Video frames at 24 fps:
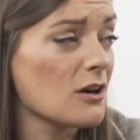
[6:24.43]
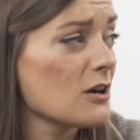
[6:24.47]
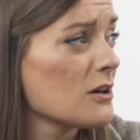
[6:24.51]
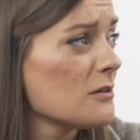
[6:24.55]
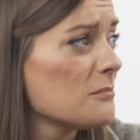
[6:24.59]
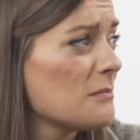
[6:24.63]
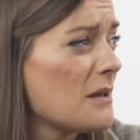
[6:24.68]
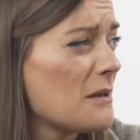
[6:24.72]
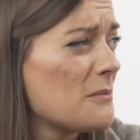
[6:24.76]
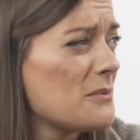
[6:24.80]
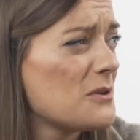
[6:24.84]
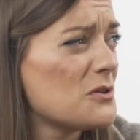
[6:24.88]
Or
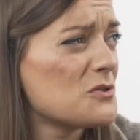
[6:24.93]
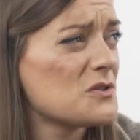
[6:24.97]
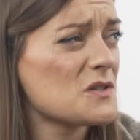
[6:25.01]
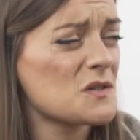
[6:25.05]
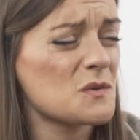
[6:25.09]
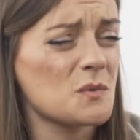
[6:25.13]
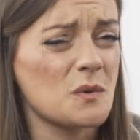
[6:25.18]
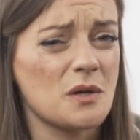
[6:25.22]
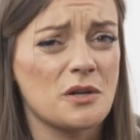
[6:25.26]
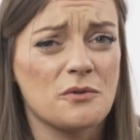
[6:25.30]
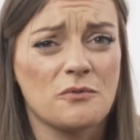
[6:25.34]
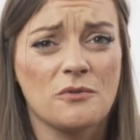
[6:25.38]
maybe you
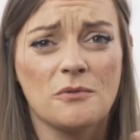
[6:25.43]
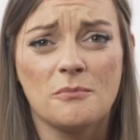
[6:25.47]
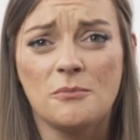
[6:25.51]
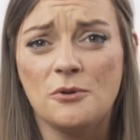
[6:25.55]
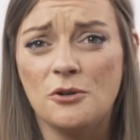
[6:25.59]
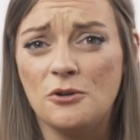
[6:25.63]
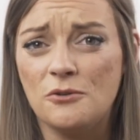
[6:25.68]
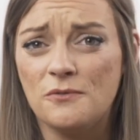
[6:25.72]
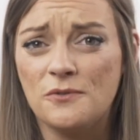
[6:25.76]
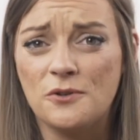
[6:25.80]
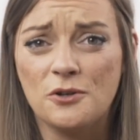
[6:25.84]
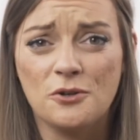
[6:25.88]
just want to
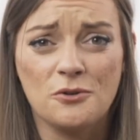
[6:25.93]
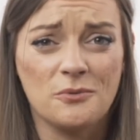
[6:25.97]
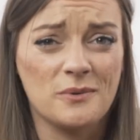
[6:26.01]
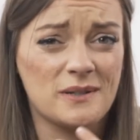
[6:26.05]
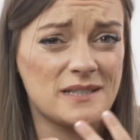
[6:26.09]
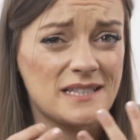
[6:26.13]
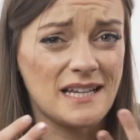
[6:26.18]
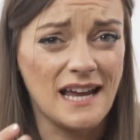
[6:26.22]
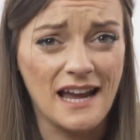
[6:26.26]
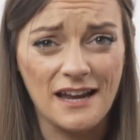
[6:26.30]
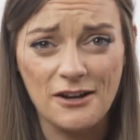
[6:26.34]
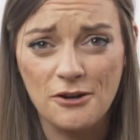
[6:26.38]
remove your
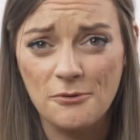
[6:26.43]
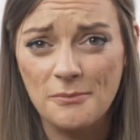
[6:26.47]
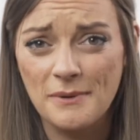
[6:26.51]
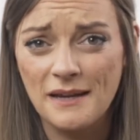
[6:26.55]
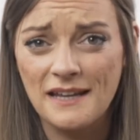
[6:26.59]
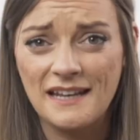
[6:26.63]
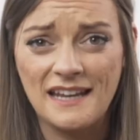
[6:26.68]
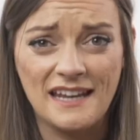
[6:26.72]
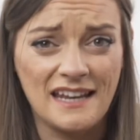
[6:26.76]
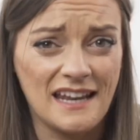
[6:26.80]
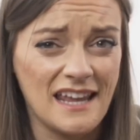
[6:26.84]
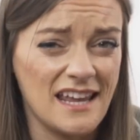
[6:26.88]

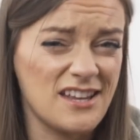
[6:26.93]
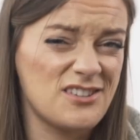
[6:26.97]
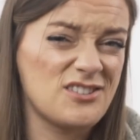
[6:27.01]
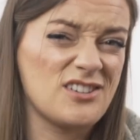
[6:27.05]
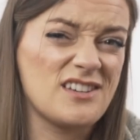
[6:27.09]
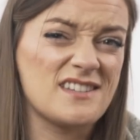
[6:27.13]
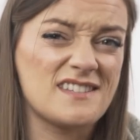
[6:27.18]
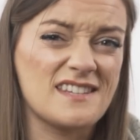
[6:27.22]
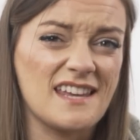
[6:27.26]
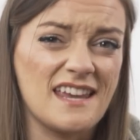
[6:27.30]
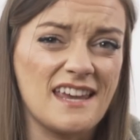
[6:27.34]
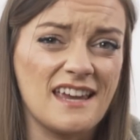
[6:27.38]
retirement and
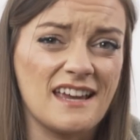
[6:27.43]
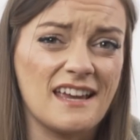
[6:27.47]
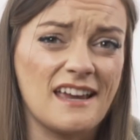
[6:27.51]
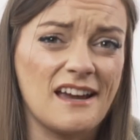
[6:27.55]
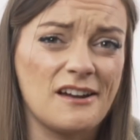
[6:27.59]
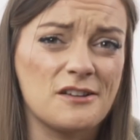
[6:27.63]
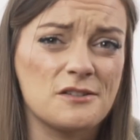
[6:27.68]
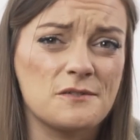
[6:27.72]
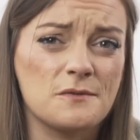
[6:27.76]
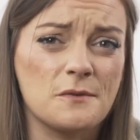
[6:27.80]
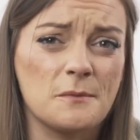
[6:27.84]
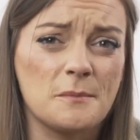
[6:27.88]
HSA
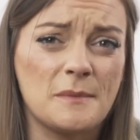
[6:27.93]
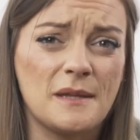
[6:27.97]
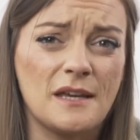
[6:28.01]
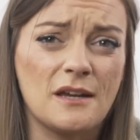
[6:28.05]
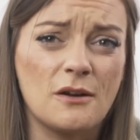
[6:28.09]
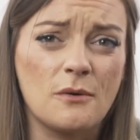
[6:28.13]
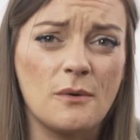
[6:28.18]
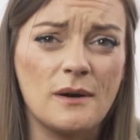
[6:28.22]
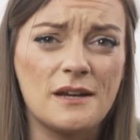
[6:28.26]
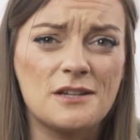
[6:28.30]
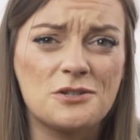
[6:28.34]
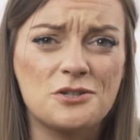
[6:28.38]
accounts from the
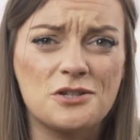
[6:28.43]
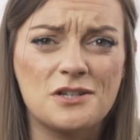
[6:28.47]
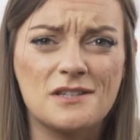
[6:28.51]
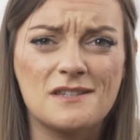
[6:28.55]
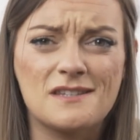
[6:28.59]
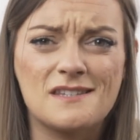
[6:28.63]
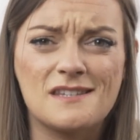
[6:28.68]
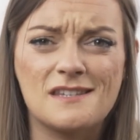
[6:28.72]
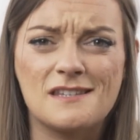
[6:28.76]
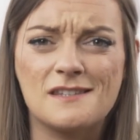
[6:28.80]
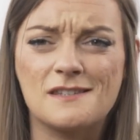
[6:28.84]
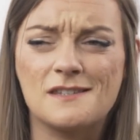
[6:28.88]
equation
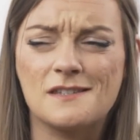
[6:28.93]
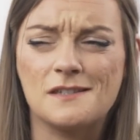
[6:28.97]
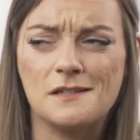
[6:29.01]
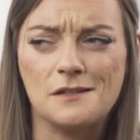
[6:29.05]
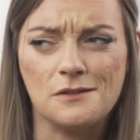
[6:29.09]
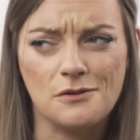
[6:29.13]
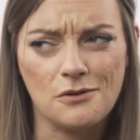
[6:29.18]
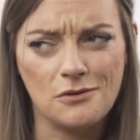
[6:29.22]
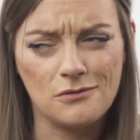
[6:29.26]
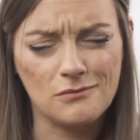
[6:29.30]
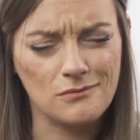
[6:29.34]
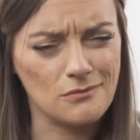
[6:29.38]
since you
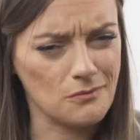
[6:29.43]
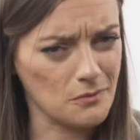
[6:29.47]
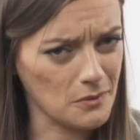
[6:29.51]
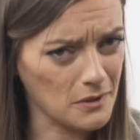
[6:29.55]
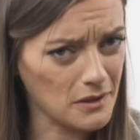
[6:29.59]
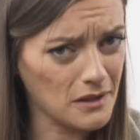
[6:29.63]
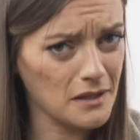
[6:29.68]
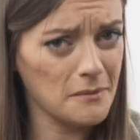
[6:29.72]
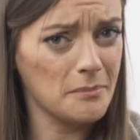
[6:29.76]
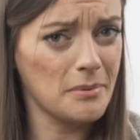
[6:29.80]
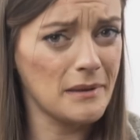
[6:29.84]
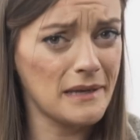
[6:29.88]
don't
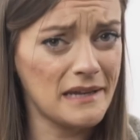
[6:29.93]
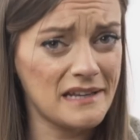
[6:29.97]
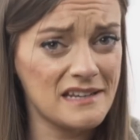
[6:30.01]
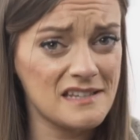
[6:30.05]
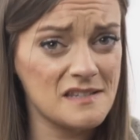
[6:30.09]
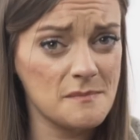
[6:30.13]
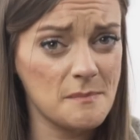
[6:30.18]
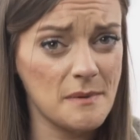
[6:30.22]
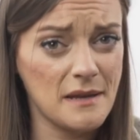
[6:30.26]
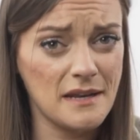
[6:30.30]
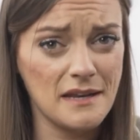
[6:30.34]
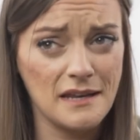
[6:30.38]
really plan to
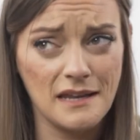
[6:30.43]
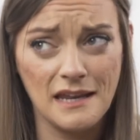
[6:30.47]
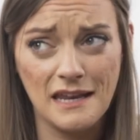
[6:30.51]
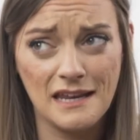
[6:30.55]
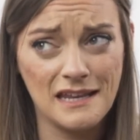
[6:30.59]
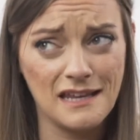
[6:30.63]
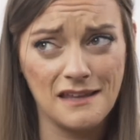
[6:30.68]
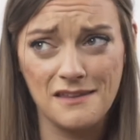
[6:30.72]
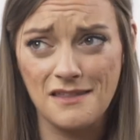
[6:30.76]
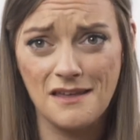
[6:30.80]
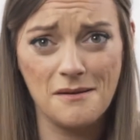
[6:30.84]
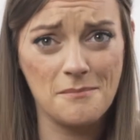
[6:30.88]
spend
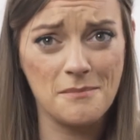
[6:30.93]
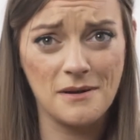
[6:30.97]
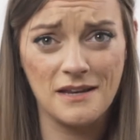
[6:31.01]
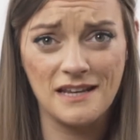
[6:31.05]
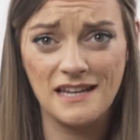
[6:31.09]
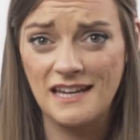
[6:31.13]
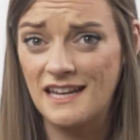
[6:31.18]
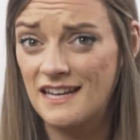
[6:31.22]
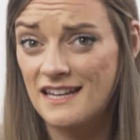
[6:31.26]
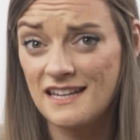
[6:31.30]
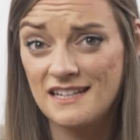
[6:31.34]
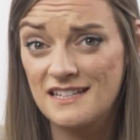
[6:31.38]
any of that
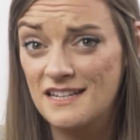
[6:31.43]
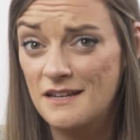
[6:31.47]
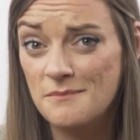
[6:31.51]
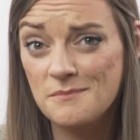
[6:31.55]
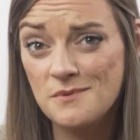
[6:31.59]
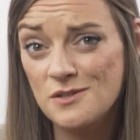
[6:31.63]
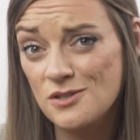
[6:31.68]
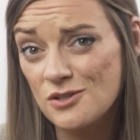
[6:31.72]
money anytime